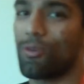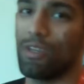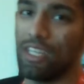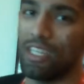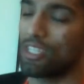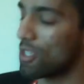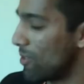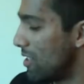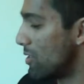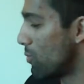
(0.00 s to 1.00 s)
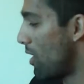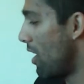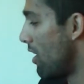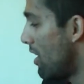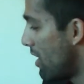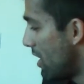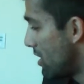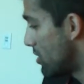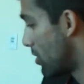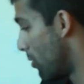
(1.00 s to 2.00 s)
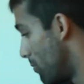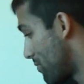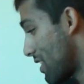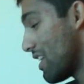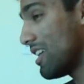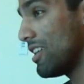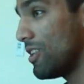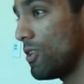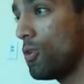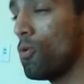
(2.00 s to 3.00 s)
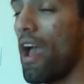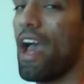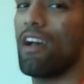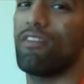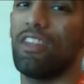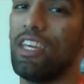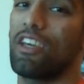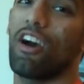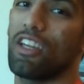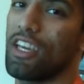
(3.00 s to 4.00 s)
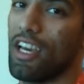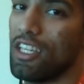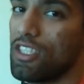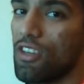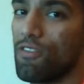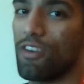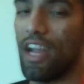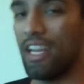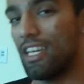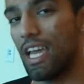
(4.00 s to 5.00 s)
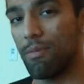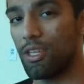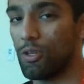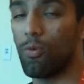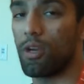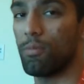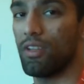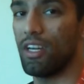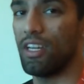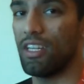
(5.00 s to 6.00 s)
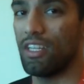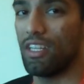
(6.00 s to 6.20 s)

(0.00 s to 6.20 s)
3D screen as well. So you have the cutting edge for any game that you want to play.